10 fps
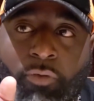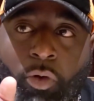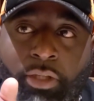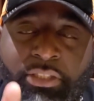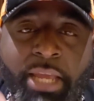
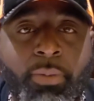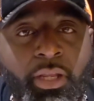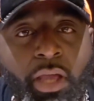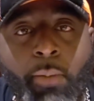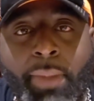far as keeping a
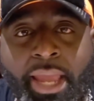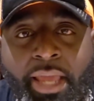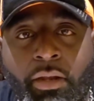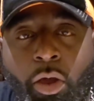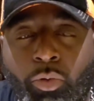young
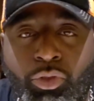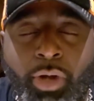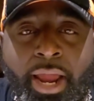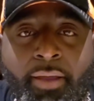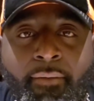man on
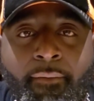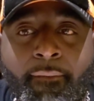track.